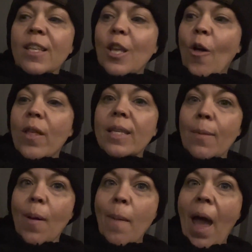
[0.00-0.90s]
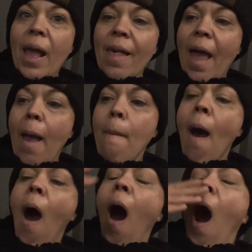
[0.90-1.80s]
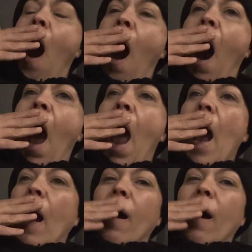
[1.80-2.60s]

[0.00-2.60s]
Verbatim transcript: So the sleeping bag came and